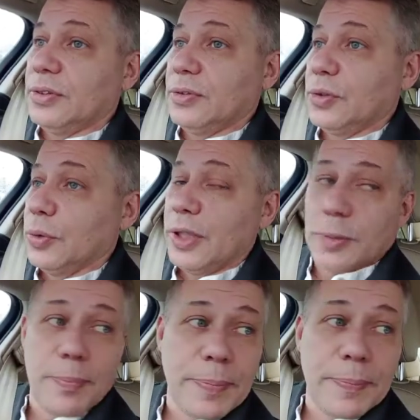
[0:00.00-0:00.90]
doing
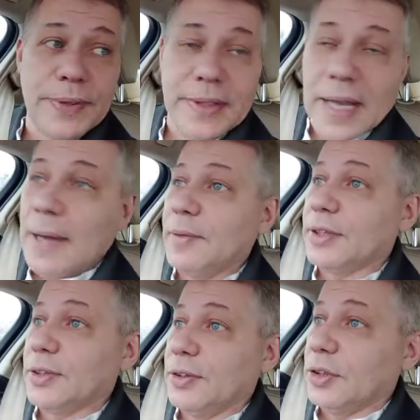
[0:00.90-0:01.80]
his
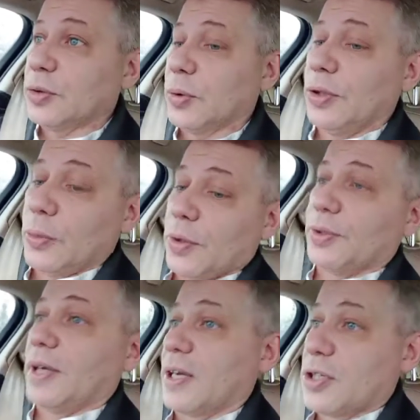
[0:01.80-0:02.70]
damnedest to destroy the
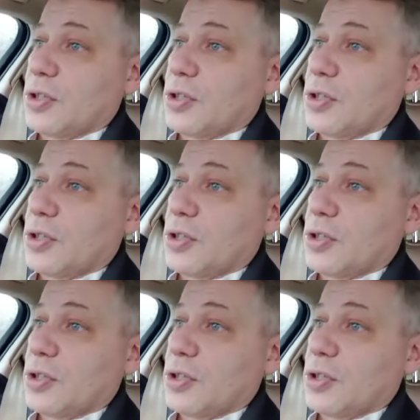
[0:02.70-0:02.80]
Orthodox